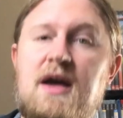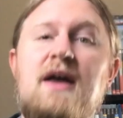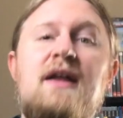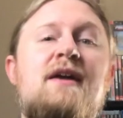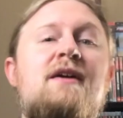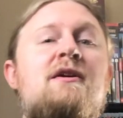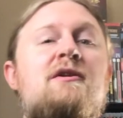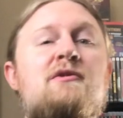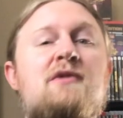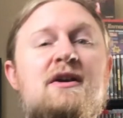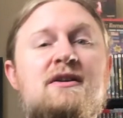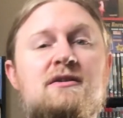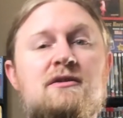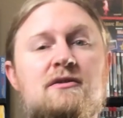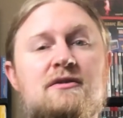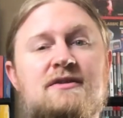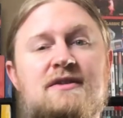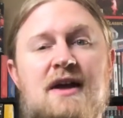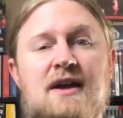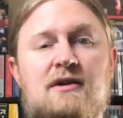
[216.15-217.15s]
It creates a
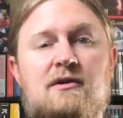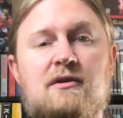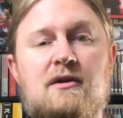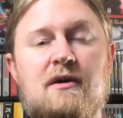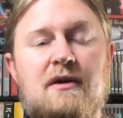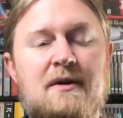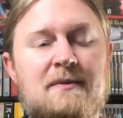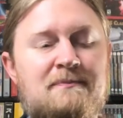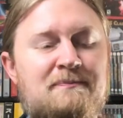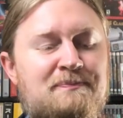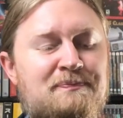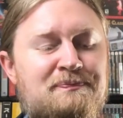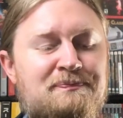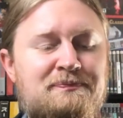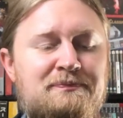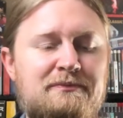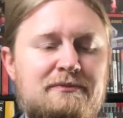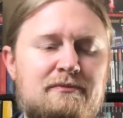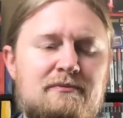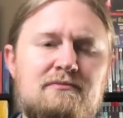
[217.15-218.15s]
little cycle going.
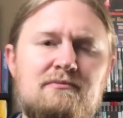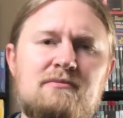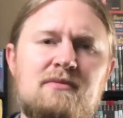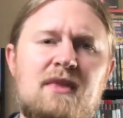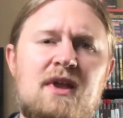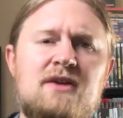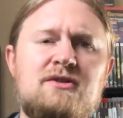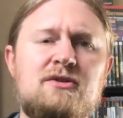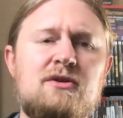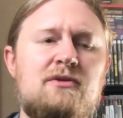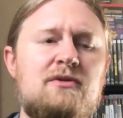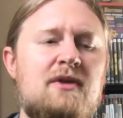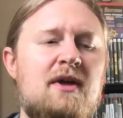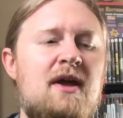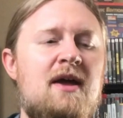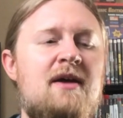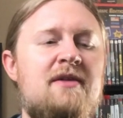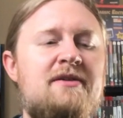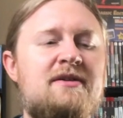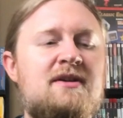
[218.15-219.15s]
So
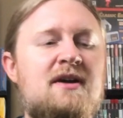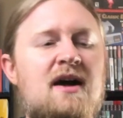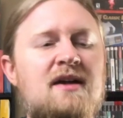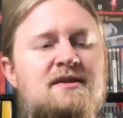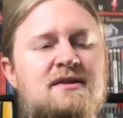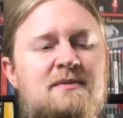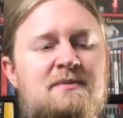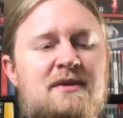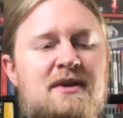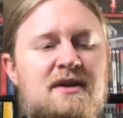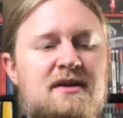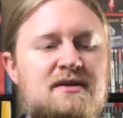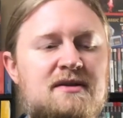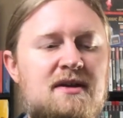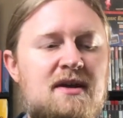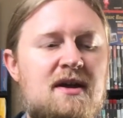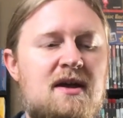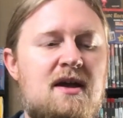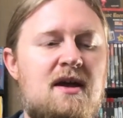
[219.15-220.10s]
this concept is,